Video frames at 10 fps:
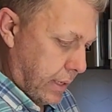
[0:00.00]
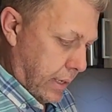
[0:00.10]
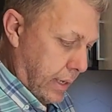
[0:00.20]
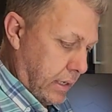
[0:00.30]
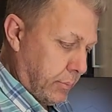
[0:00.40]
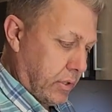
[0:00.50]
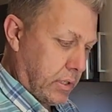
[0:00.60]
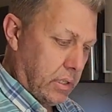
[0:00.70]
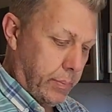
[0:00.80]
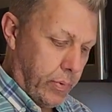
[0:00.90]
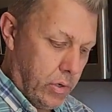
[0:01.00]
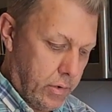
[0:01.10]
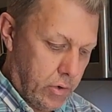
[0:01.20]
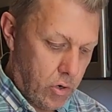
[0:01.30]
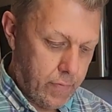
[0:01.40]
and I'm just going to
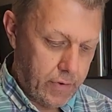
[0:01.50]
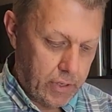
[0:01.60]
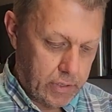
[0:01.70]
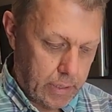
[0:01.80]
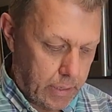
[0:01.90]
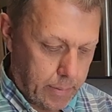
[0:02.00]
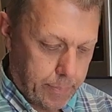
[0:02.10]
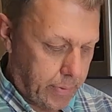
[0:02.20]
pour over the top